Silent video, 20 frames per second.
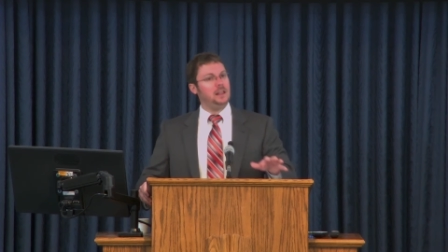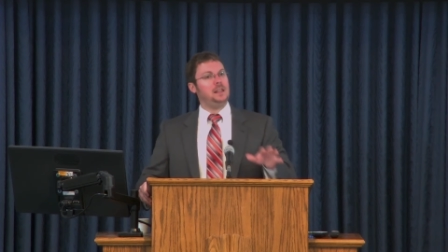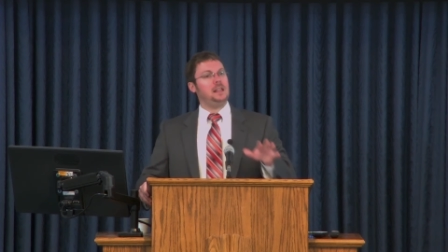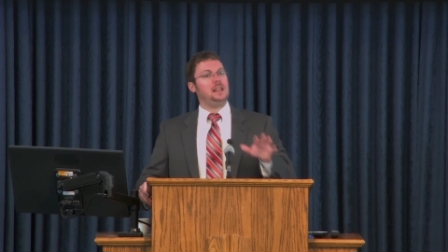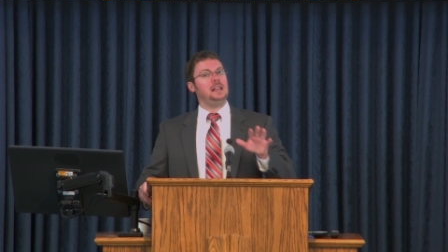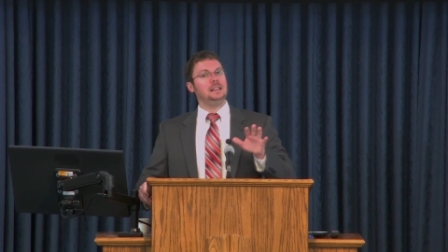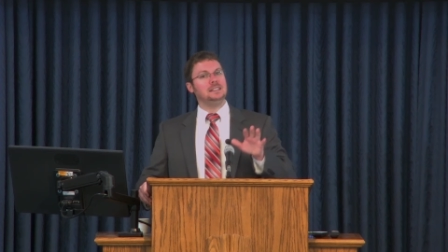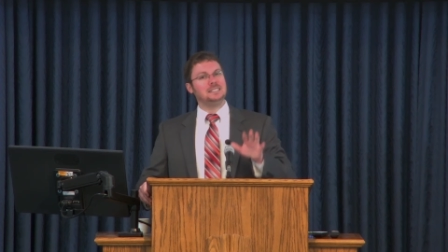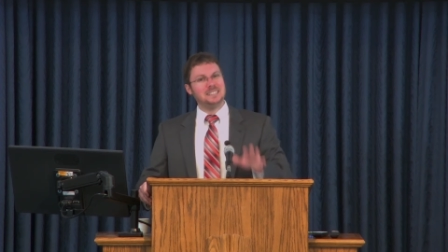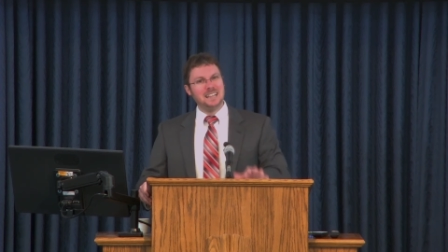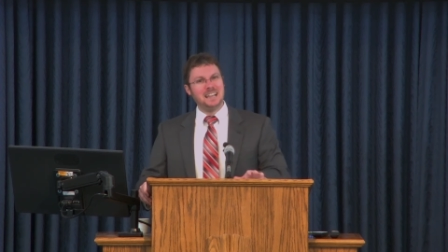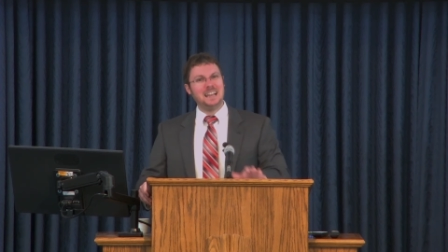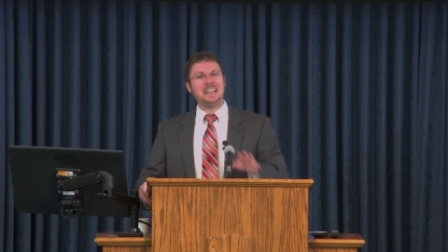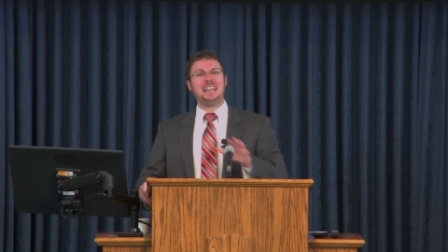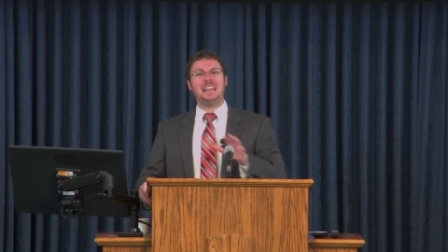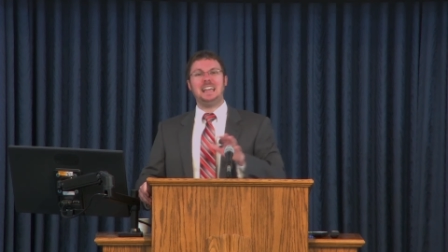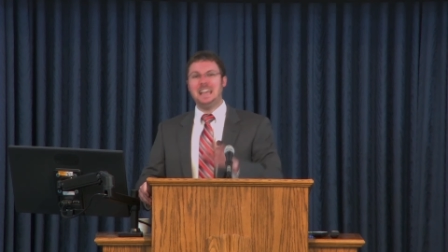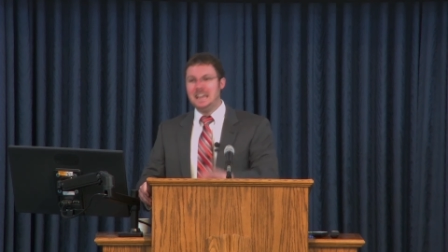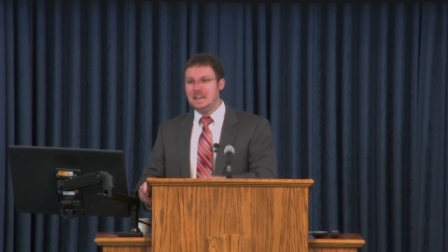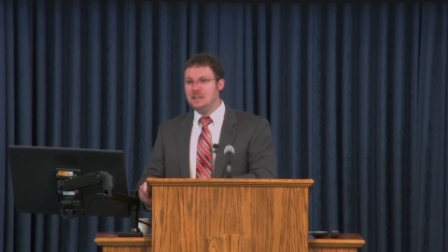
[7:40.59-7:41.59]
is like
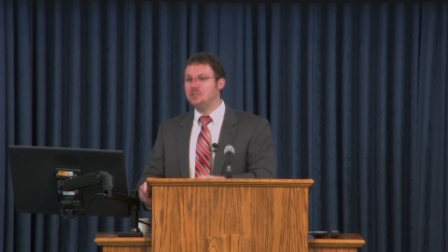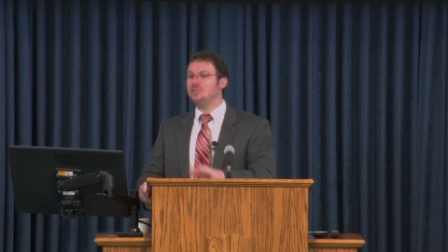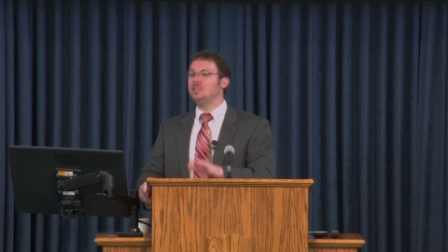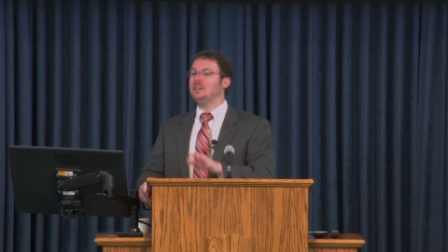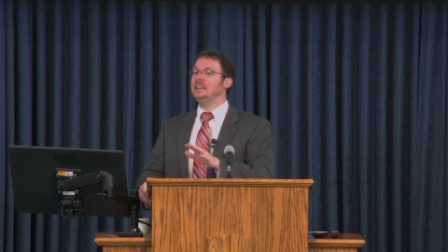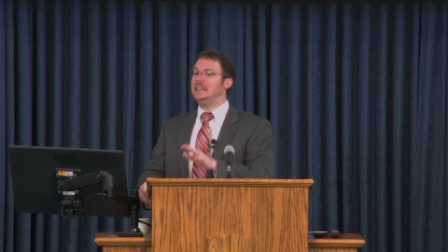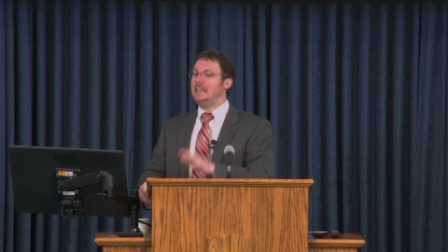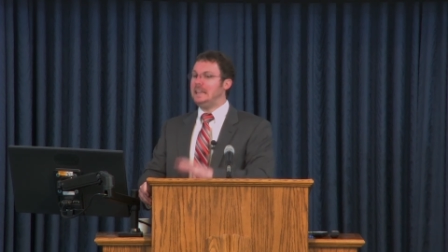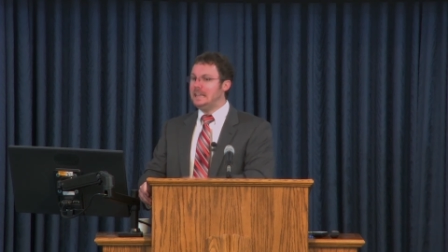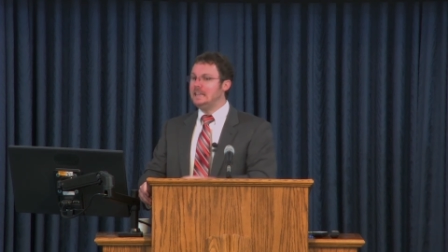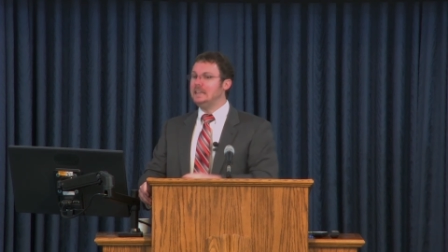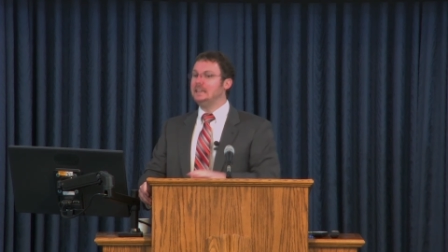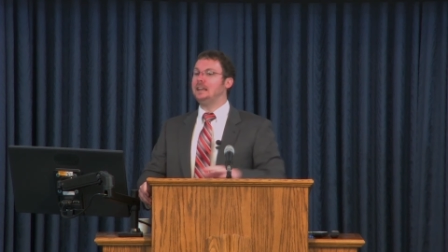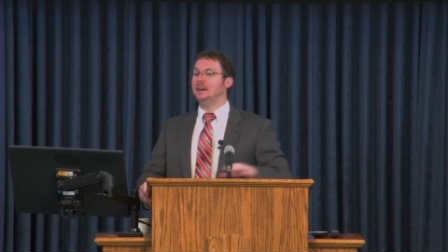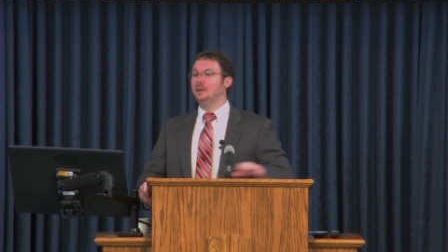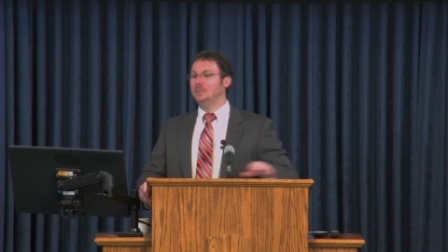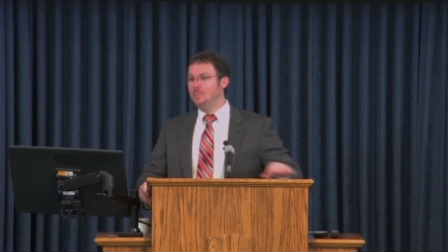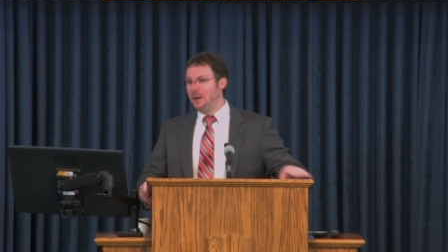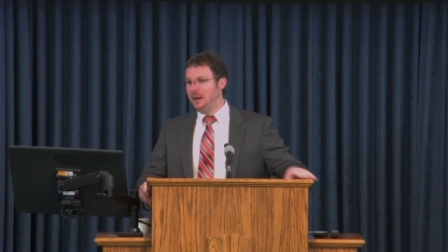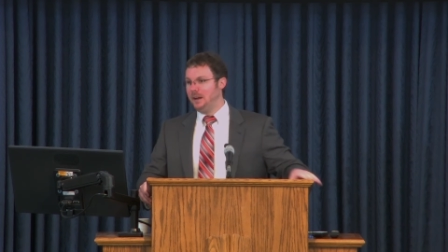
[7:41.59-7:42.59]
hatred in
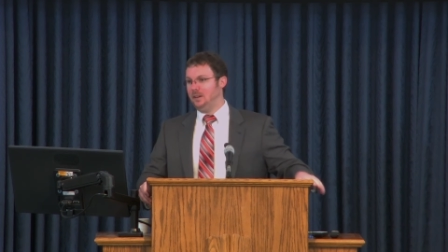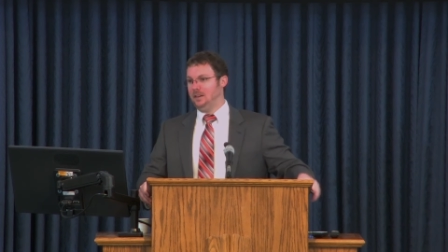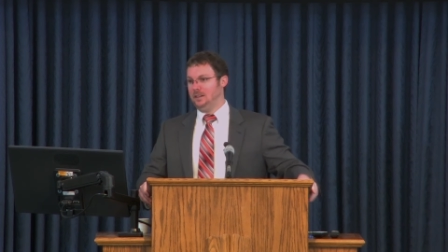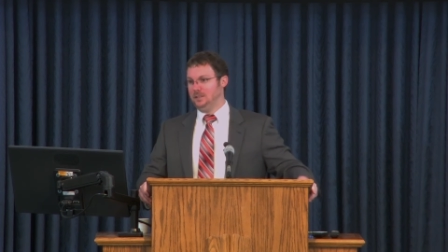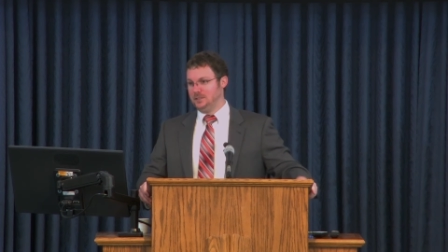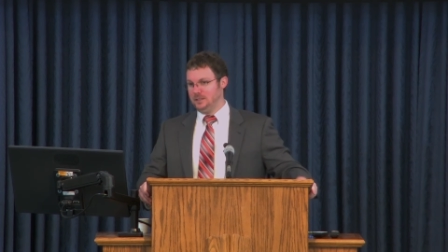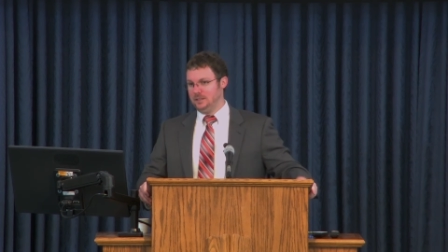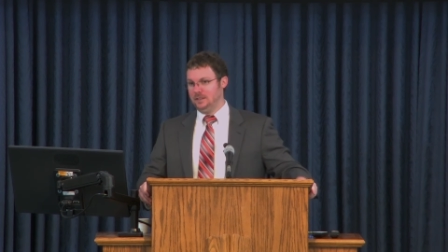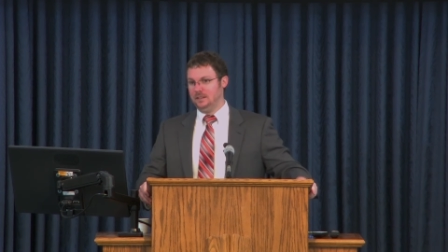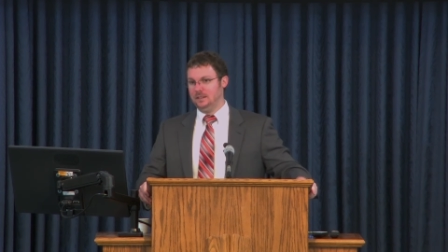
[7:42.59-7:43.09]
comparison.